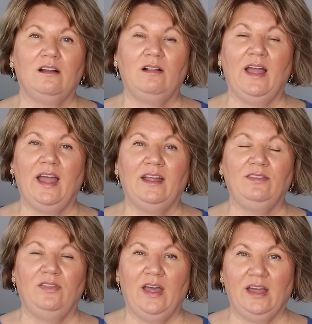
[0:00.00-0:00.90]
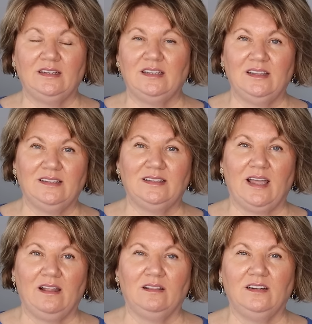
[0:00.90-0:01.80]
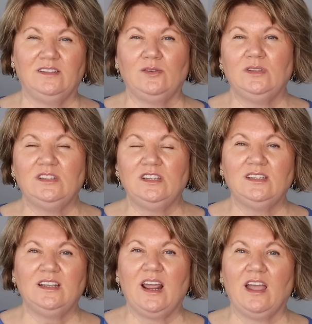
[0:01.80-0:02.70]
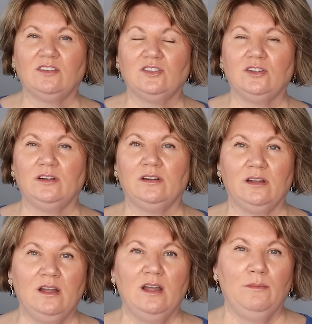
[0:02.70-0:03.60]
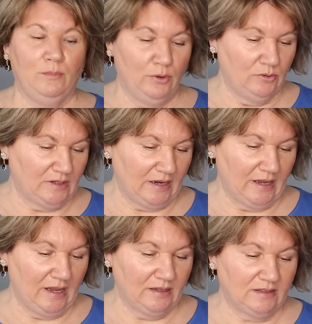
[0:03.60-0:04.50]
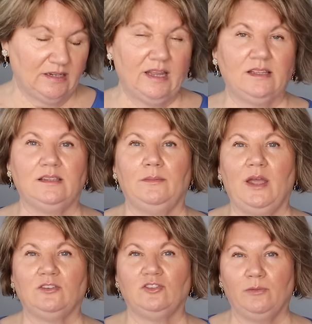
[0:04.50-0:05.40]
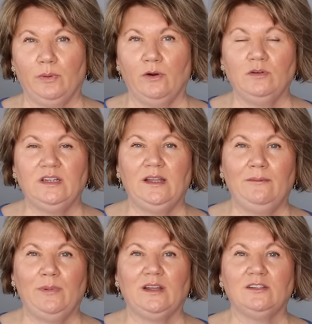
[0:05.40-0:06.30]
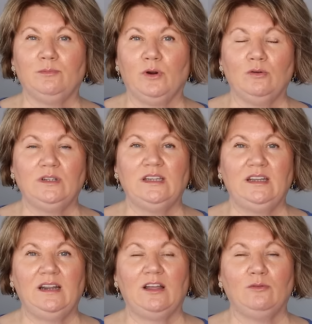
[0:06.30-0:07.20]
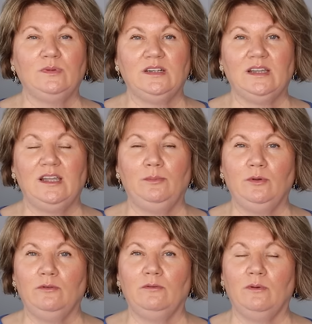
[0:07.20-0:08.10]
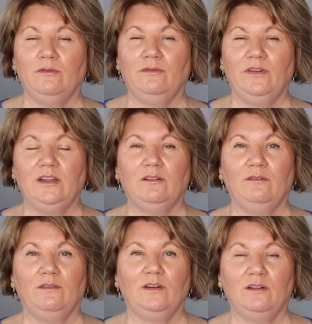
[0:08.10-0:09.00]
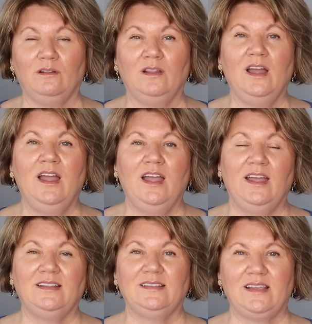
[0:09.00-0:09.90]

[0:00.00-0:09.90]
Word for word: I'll add that to the salad. So it's just an extra boost, I guess, to get some extra protein because protein helps to keep you feel full and